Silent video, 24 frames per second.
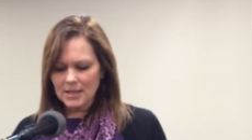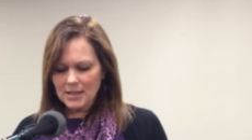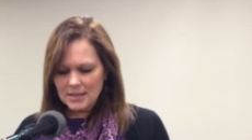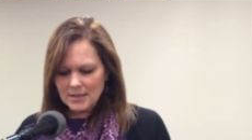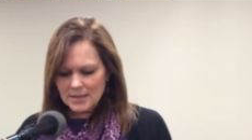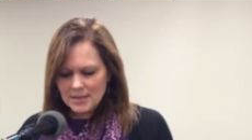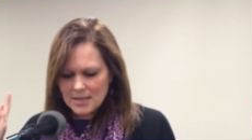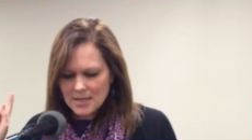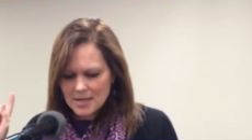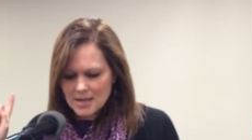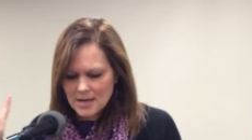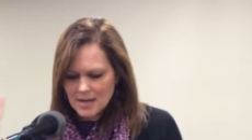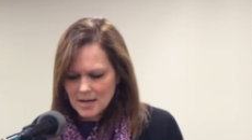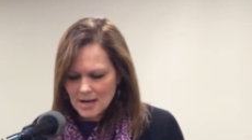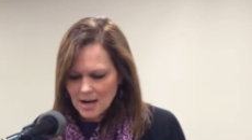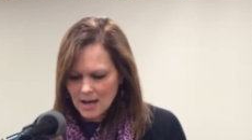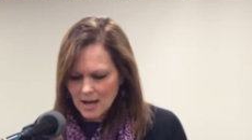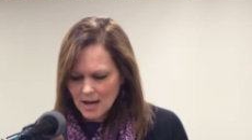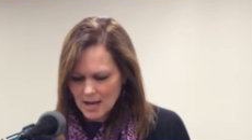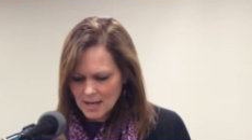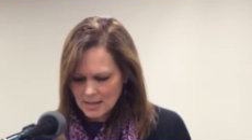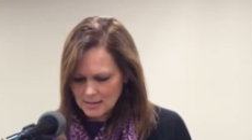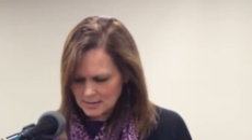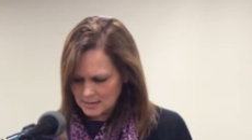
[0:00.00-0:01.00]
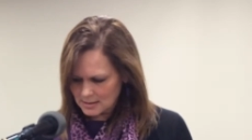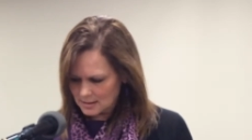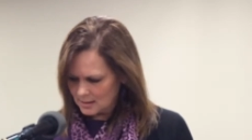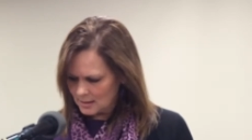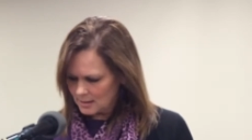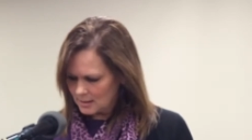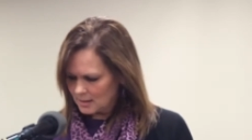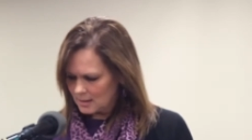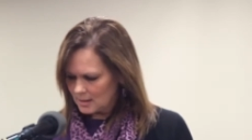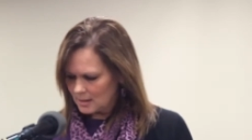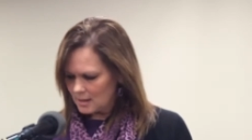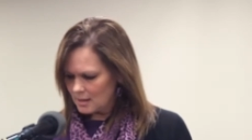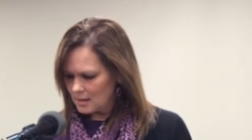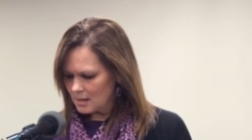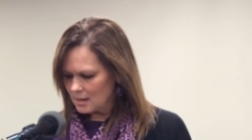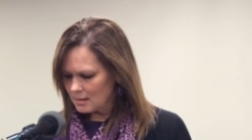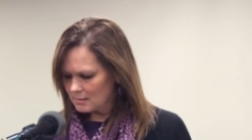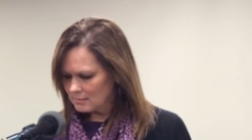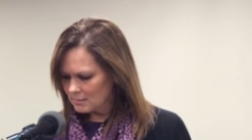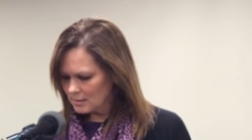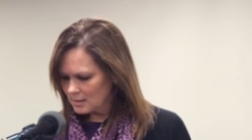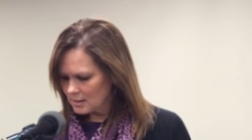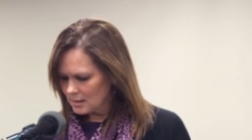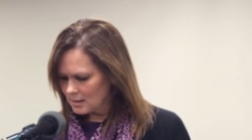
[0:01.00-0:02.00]
It is not
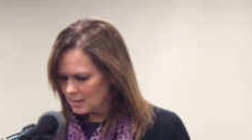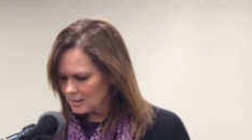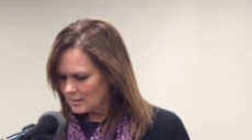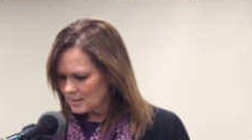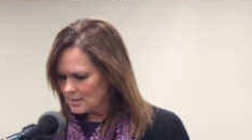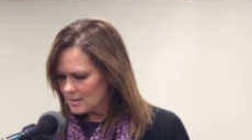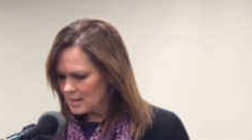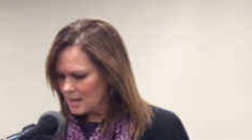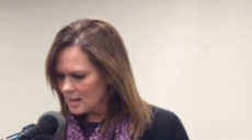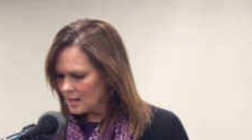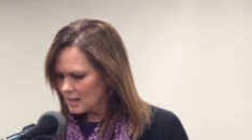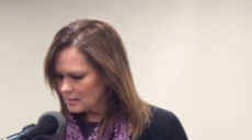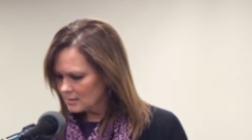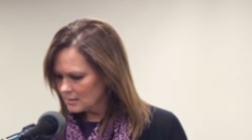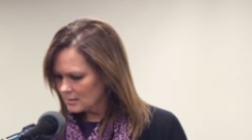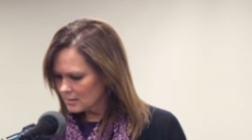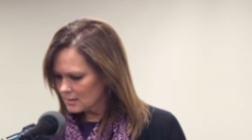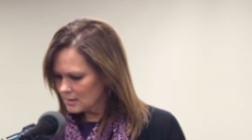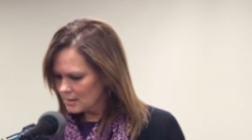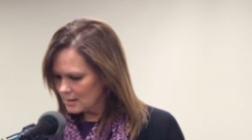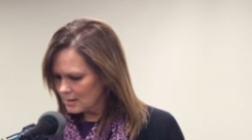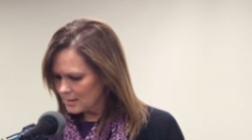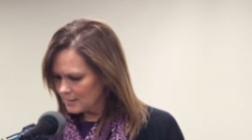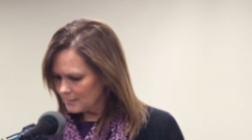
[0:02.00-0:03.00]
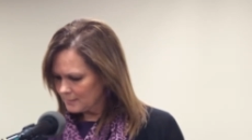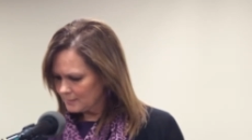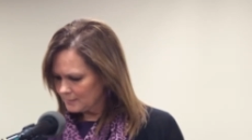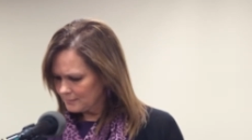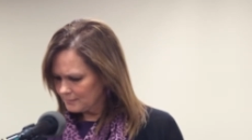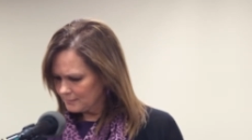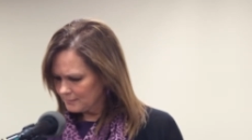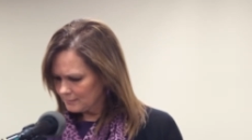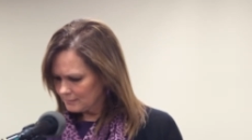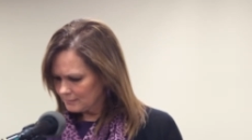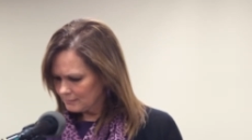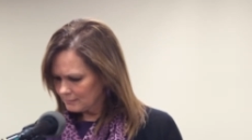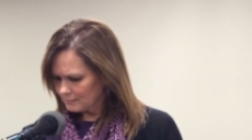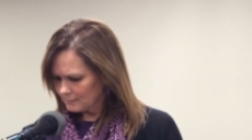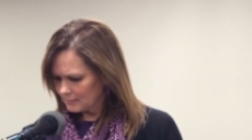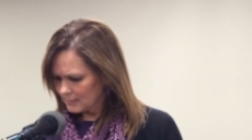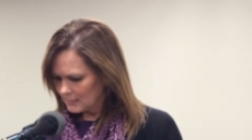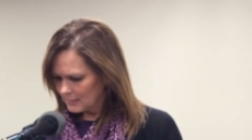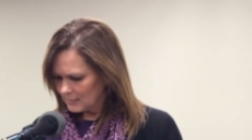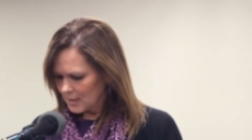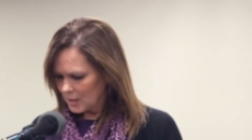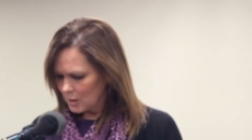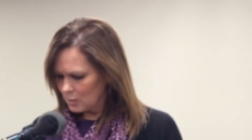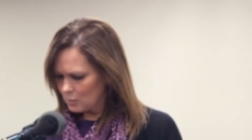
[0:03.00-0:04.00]
uh, it is not um,
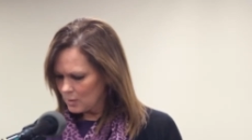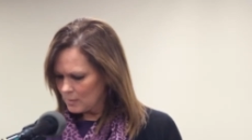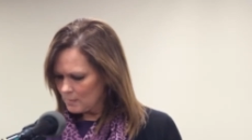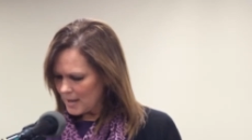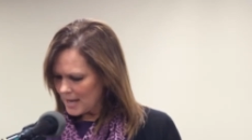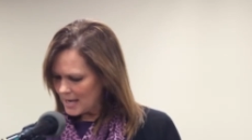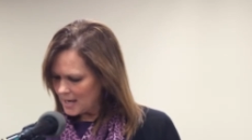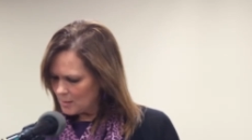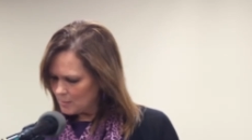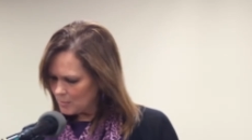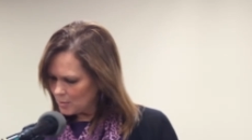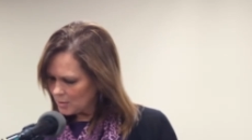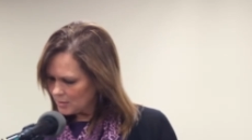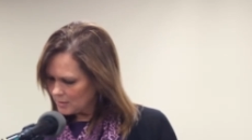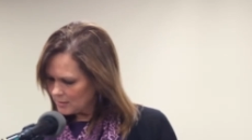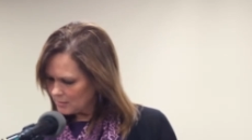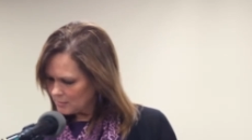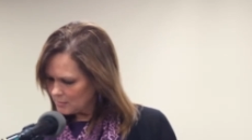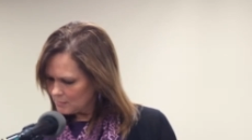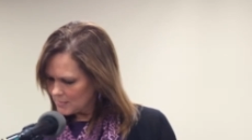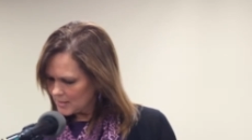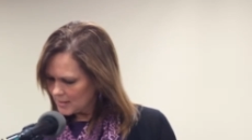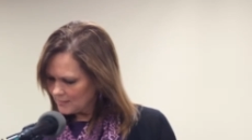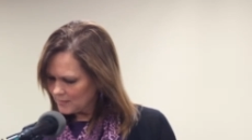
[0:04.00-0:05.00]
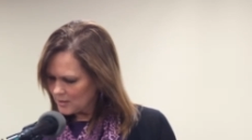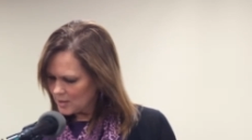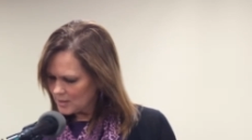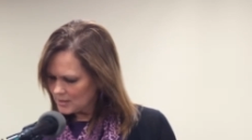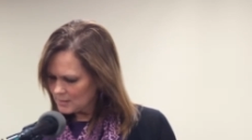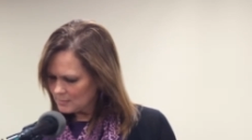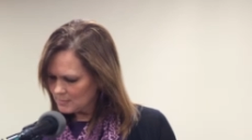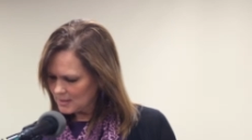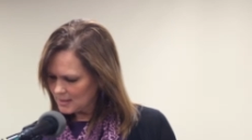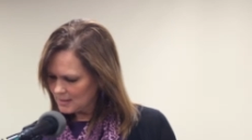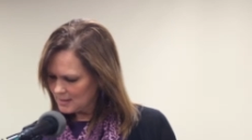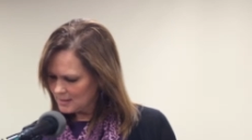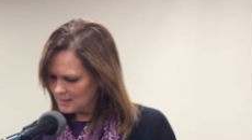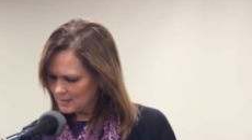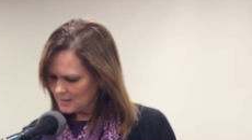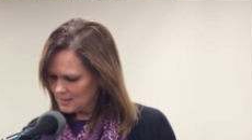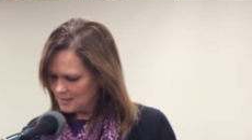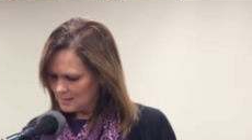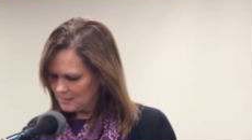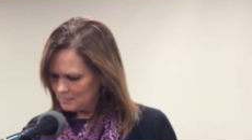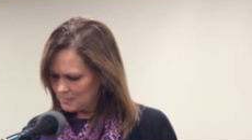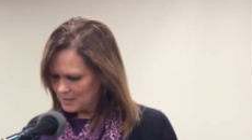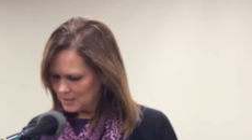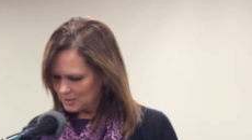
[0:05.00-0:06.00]
repayable. I've lost my
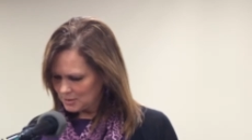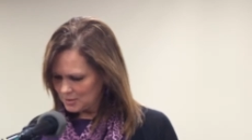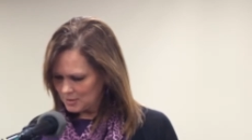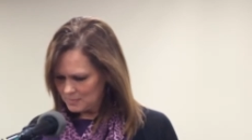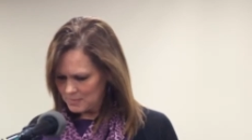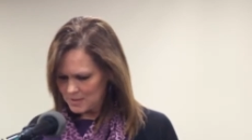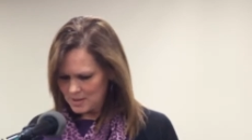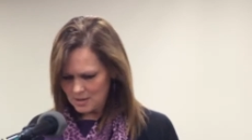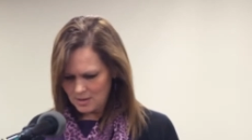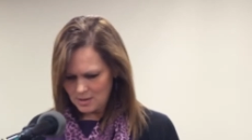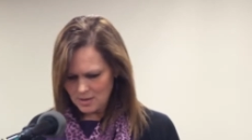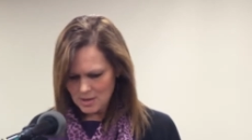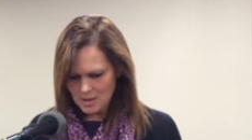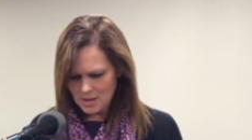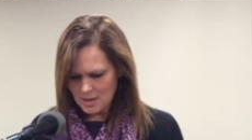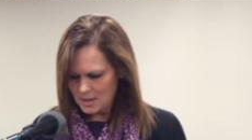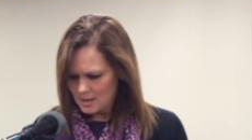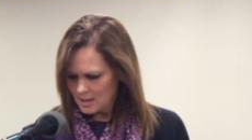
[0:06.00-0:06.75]
picture up here.